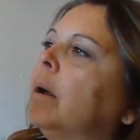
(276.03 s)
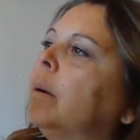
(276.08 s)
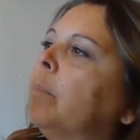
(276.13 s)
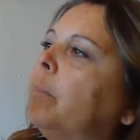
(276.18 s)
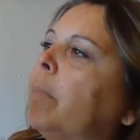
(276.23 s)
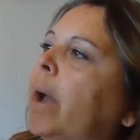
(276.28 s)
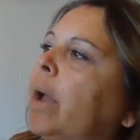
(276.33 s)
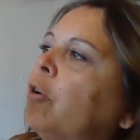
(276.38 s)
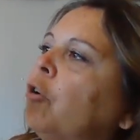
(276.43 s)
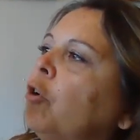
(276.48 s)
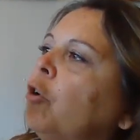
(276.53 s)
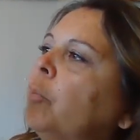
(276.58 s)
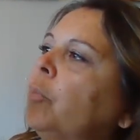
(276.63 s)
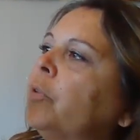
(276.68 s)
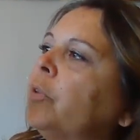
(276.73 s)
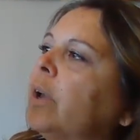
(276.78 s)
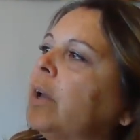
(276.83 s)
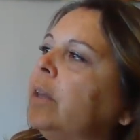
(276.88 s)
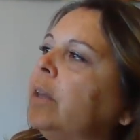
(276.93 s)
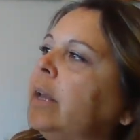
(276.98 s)

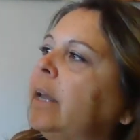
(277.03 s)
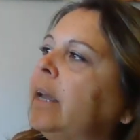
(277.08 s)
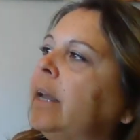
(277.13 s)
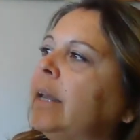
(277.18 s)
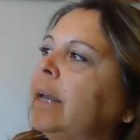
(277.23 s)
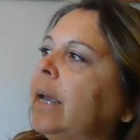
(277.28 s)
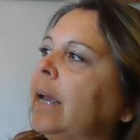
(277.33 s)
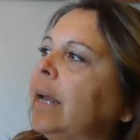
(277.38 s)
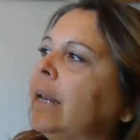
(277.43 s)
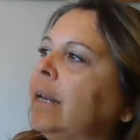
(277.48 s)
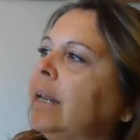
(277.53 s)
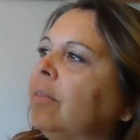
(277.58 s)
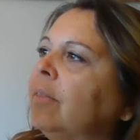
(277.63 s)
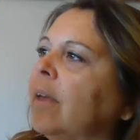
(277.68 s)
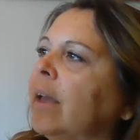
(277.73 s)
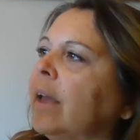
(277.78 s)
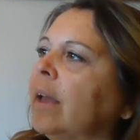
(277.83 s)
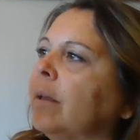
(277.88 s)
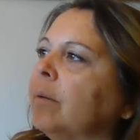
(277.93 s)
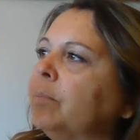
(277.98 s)
Microbes can eat
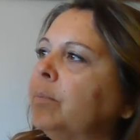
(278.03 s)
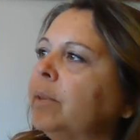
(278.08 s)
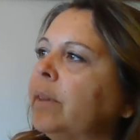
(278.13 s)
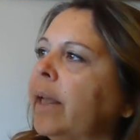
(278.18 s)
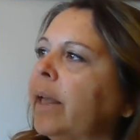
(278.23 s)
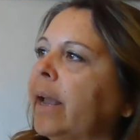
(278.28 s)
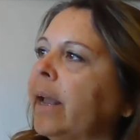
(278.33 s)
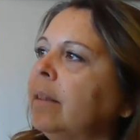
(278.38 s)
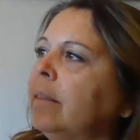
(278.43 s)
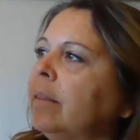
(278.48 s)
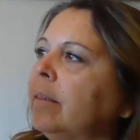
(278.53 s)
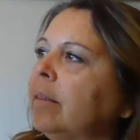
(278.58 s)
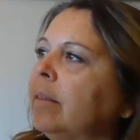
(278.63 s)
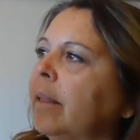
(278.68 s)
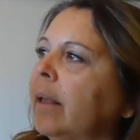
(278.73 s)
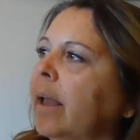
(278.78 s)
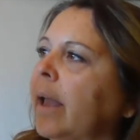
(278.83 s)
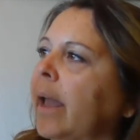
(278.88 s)
anything, plants,